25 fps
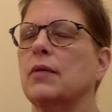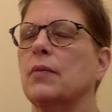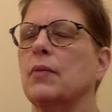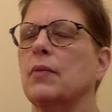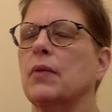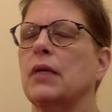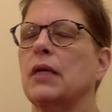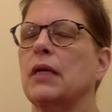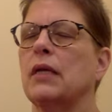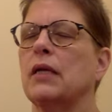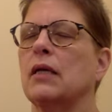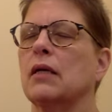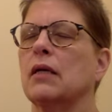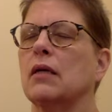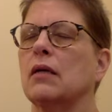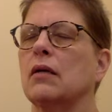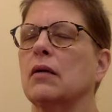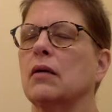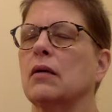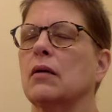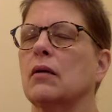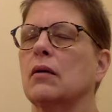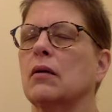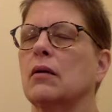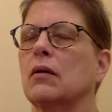being,
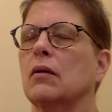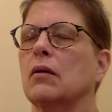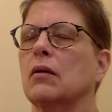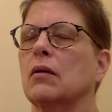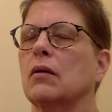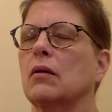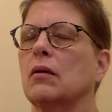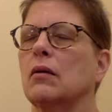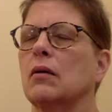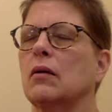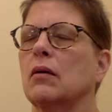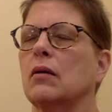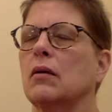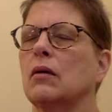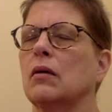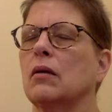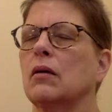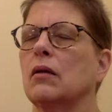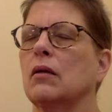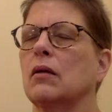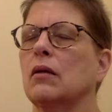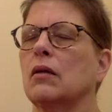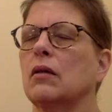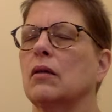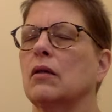
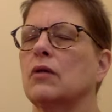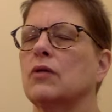their